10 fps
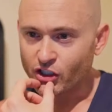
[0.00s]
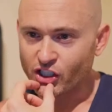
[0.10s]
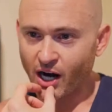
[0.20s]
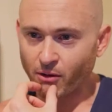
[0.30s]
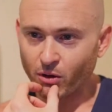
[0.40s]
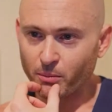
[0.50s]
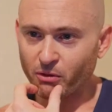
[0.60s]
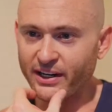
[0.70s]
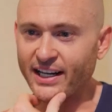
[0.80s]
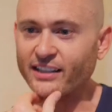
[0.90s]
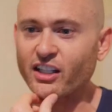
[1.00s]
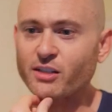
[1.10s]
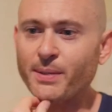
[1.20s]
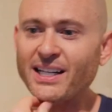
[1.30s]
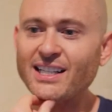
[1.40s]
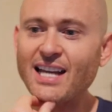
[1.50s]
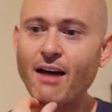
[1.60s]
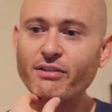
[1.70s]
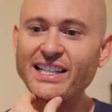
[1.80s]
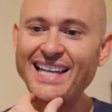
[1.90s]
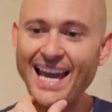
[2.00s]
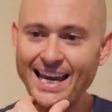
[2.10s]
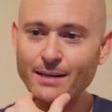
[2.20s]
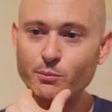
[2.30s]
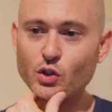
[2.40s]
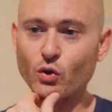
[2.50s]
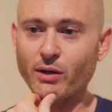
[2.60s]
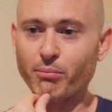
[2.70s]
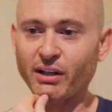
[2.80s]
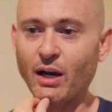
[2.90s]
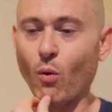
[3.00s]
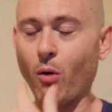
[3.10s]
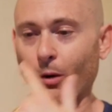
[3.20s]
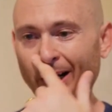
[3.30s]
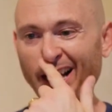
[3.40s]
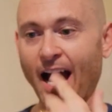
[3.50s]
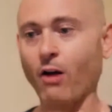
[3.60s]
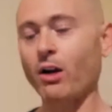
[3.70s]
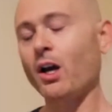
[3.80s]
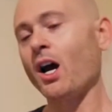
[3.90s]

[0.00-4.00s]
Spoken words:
Cheryl Marie, does Speediance have games you can play while working out?